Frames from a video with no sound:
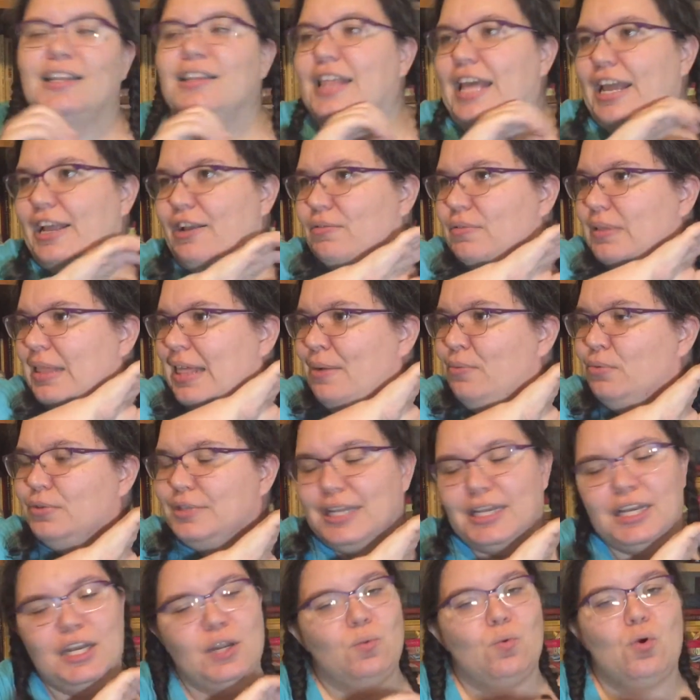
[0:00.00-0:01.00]
they will
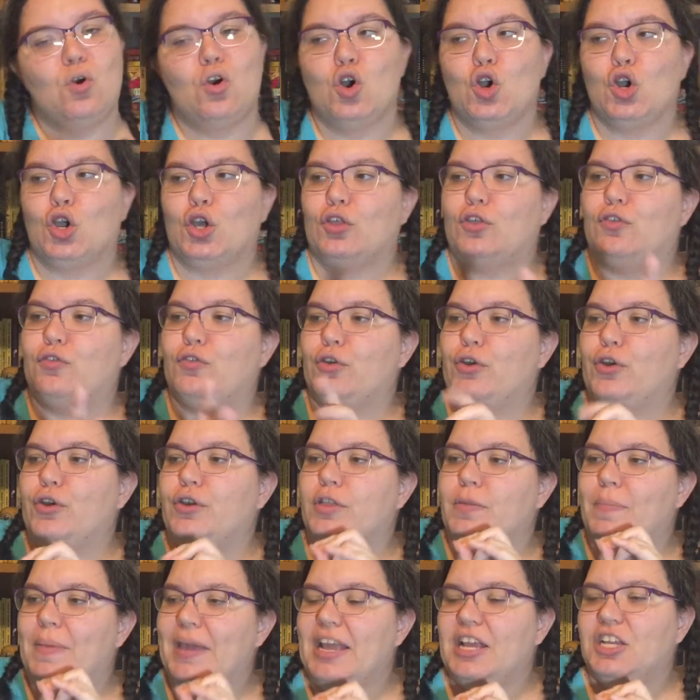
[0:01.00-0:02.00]
suddenly walk
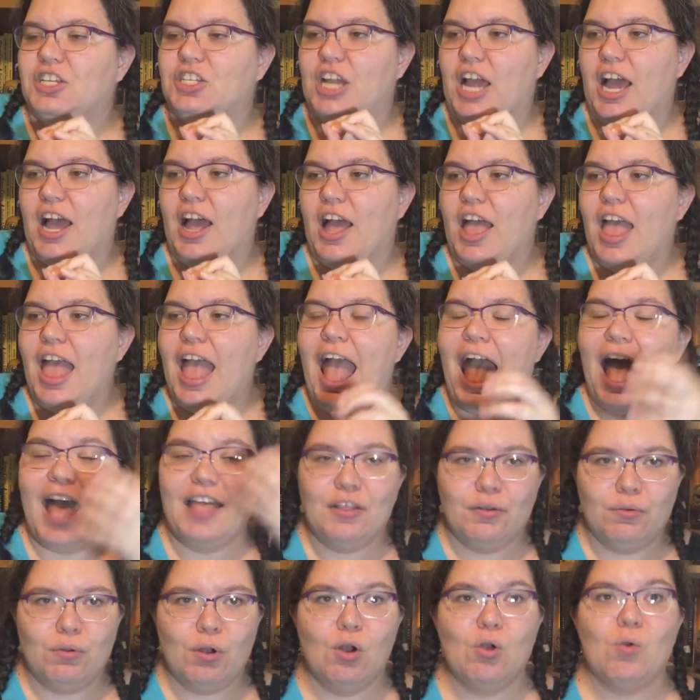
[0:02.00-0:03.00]
through the picture and
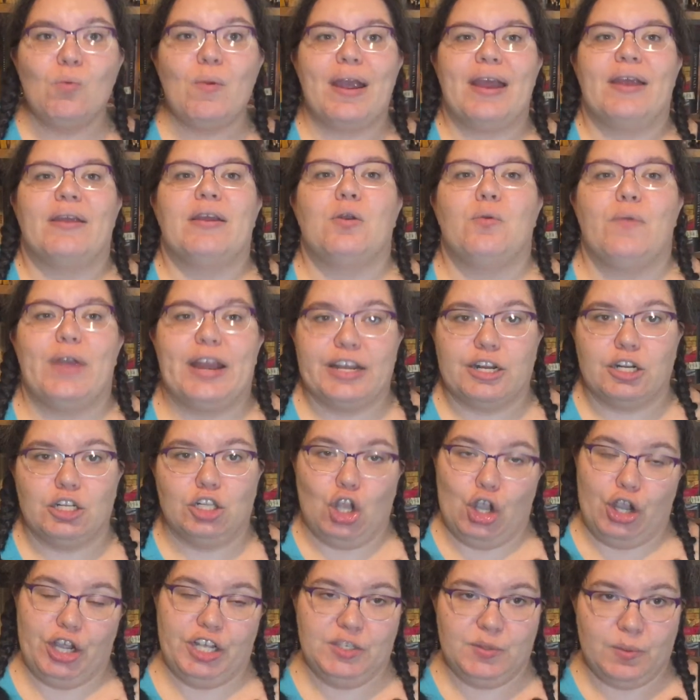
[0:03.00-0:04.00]
they're all wearing red
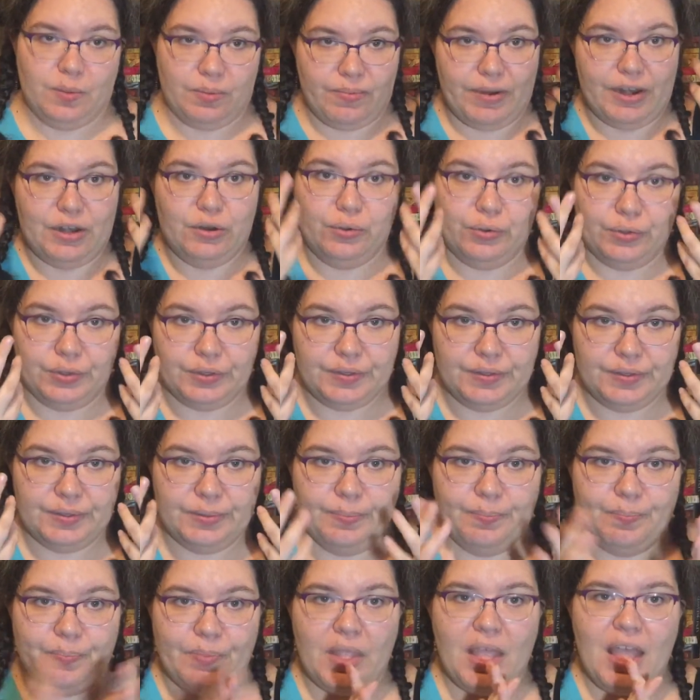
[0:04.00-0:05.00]
cloaks with red
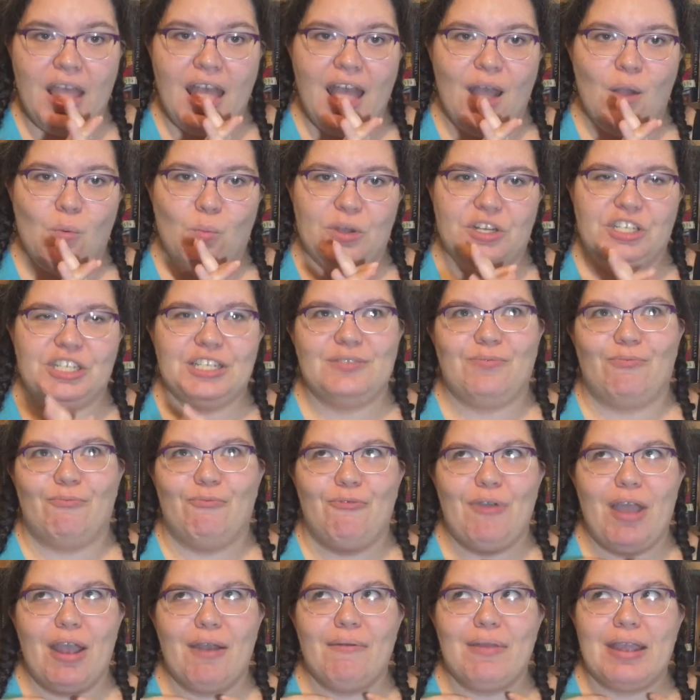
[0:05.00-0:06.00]
hoods, which is
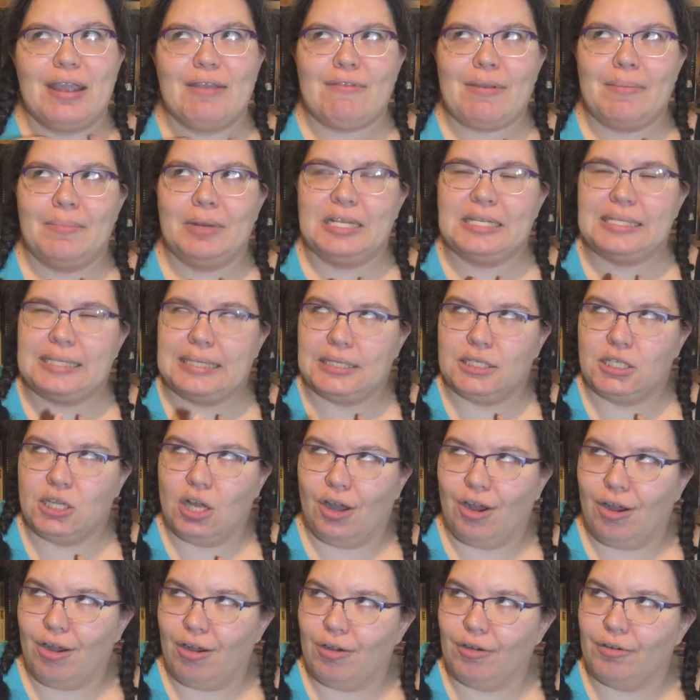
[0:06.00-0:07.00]
very reminiscent
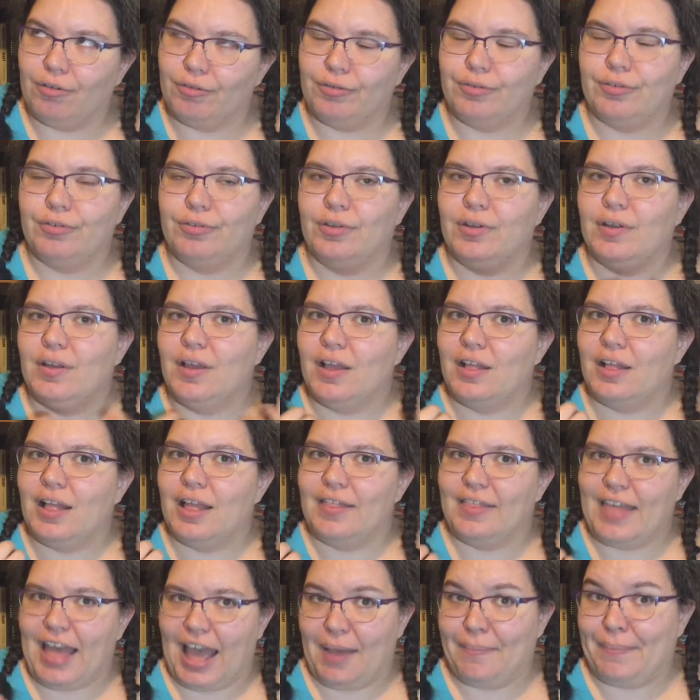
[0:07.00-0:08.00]
of
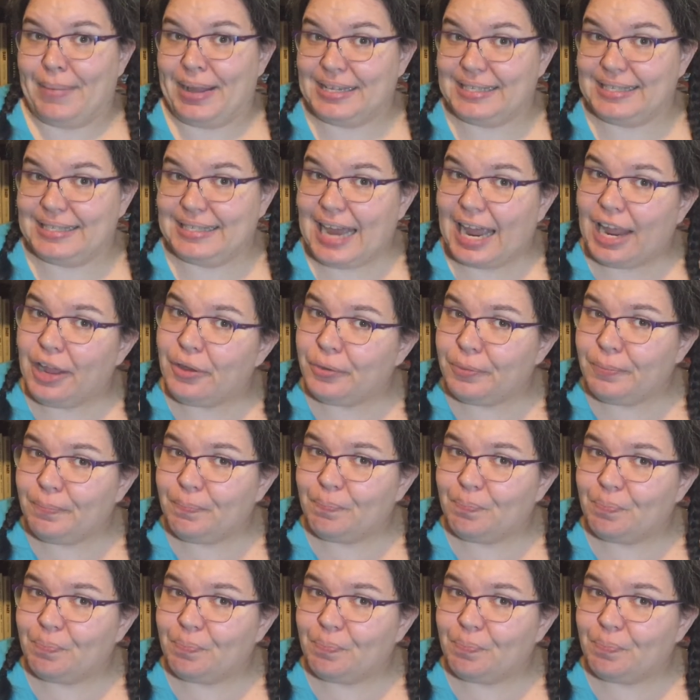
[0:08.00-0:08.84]
The Handmaid's Tale.